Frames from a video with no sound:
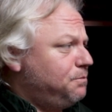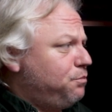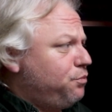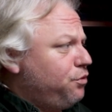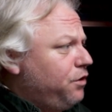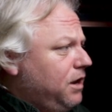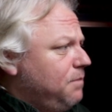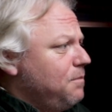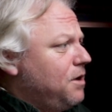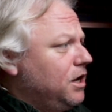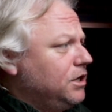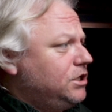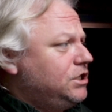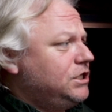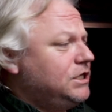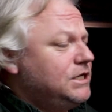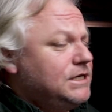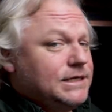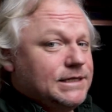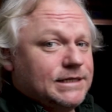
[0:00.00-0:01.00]
pretty
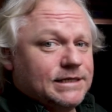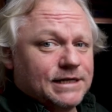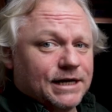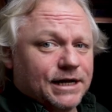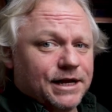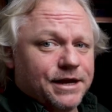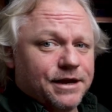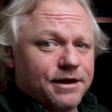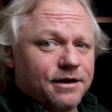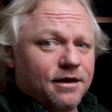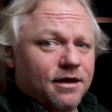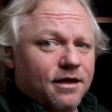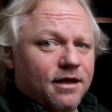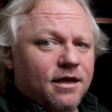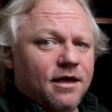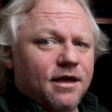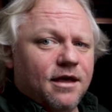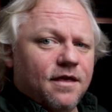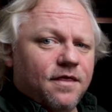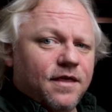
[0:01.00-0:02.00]
much done.
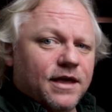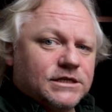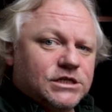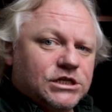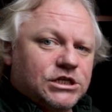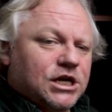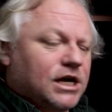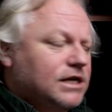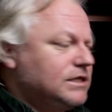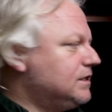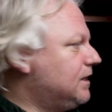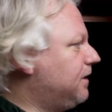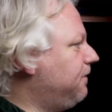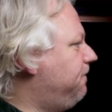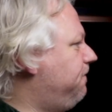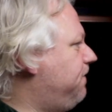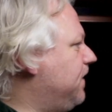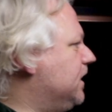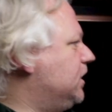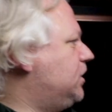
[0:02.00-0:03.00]
There's just the
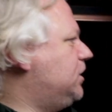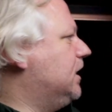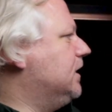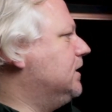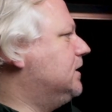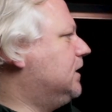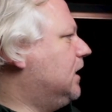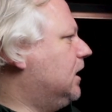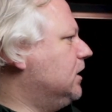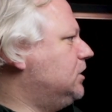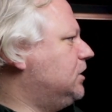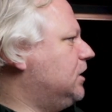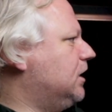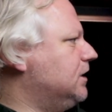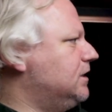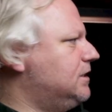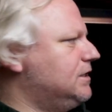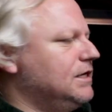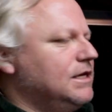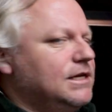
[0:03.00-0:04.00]
finishing
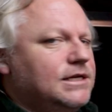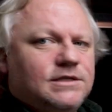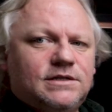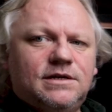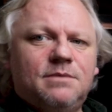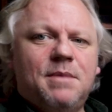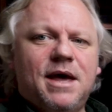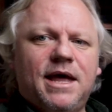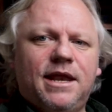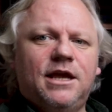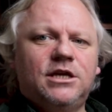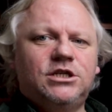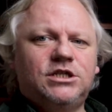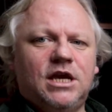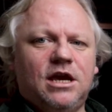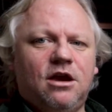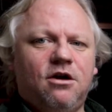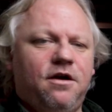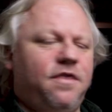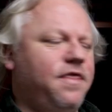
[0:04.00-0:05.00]
touches to manage
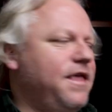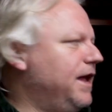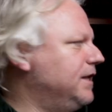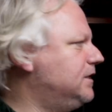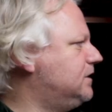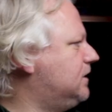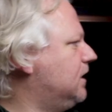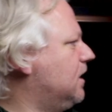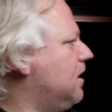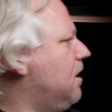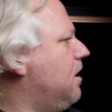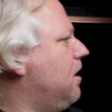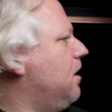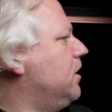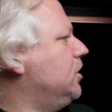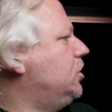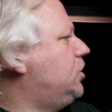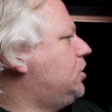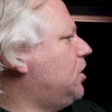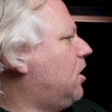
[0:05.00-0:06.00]
here, and that's
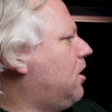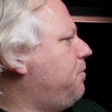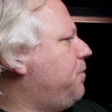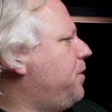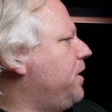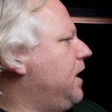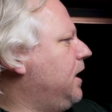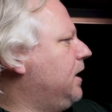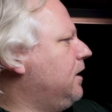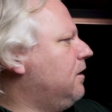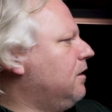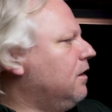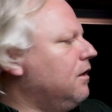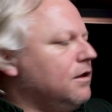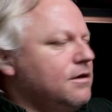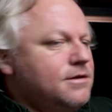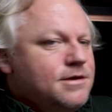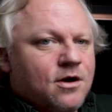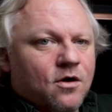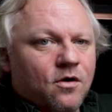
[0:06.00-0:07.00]
sharpening,
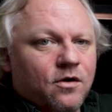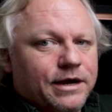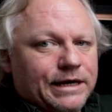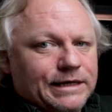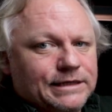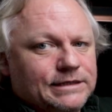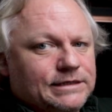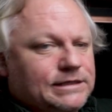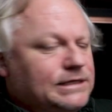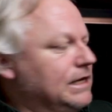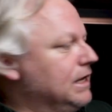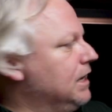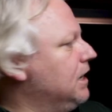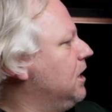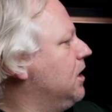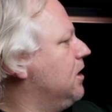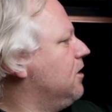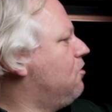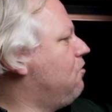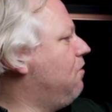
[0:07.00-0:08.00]
noise,
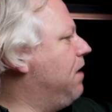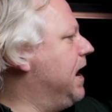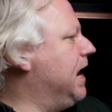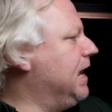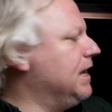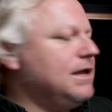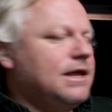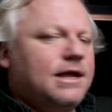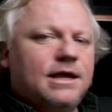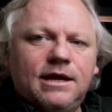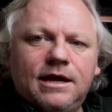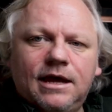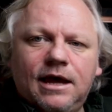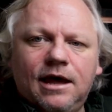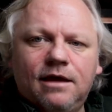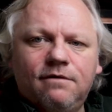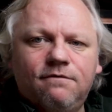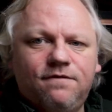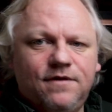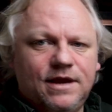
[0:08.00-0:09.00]
grain,
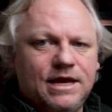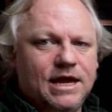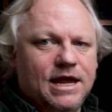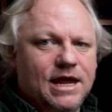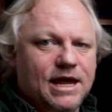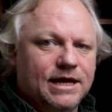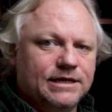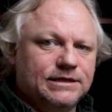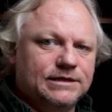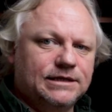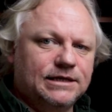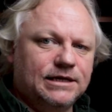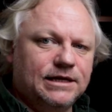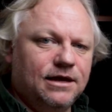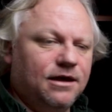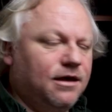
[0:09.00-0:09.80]
and vignette.